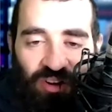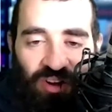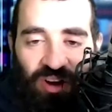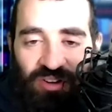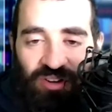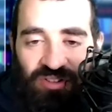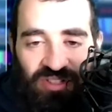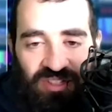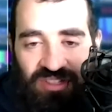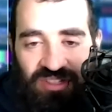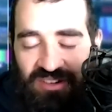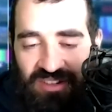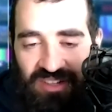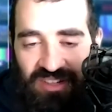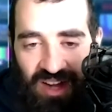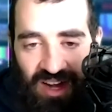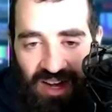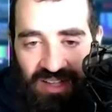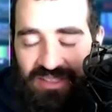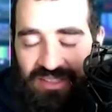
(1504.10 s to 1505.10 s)
coaches are
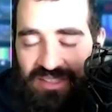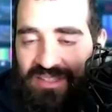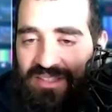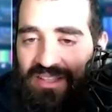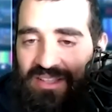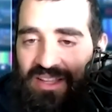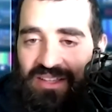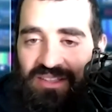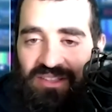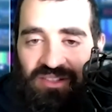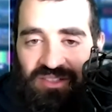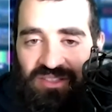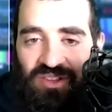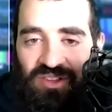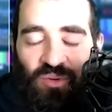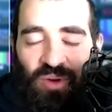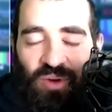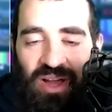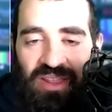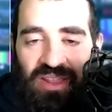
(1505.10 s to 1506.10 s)
nuts. Like, there's
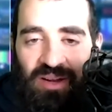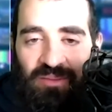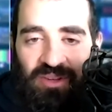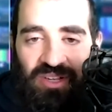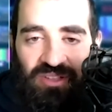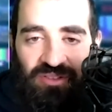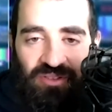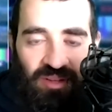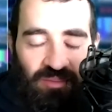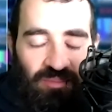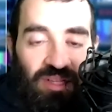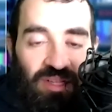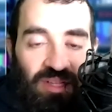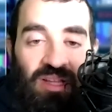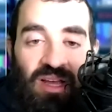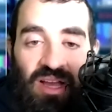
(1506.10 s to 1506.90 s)
no way that I'm going to do it. But